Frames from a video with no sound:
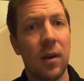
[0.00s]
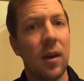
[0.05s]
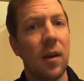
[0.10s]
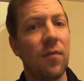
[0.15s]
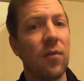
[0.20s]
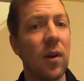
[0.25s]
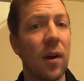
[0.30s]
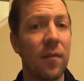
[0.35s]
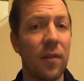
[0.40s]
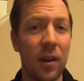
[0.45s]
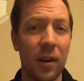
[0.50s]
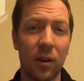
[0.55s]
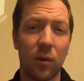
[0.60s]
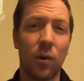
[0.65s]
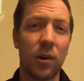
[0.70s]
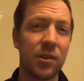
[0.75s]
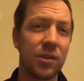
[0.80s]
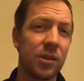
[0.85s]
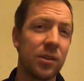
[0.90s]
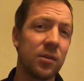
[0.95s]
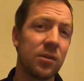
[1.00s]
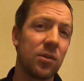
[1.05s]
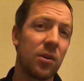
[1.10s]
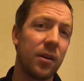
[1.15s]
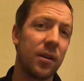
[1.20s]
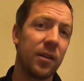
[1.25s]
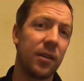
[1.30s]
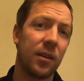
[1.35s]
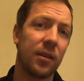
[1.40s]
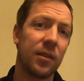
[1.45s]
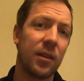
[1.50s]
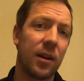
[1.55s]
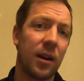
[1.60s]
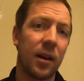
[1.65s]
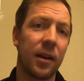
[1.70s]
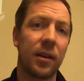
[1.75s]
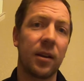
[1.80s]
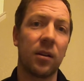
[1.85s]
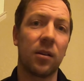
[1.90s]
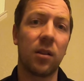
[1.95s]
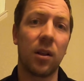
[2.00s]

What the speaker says: If you have any questions or anything that I can